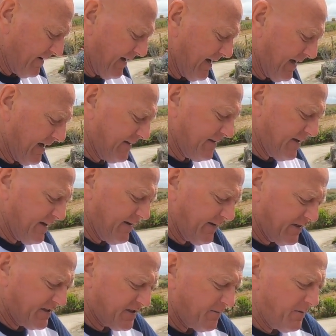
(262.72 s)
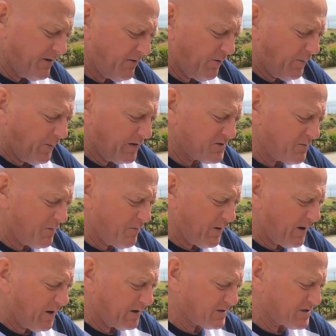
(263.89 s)
Yeah. And uh, they sent me the replacement
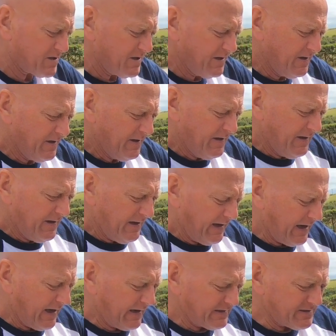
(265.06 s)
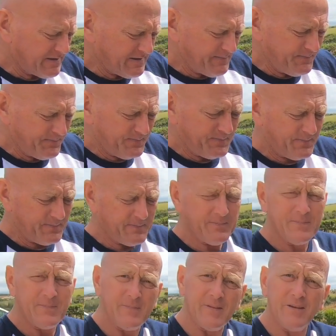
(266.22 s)
parts and
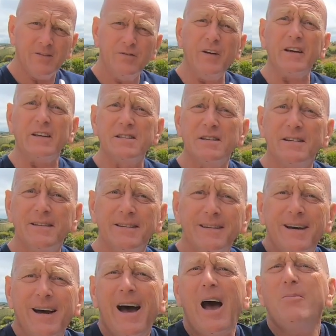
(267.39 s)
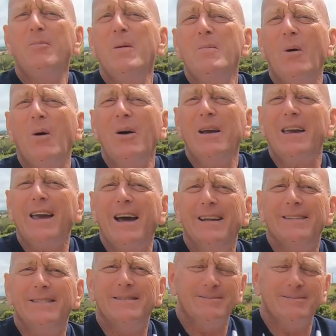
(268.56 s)
fixed. Excellent. Happy boy again.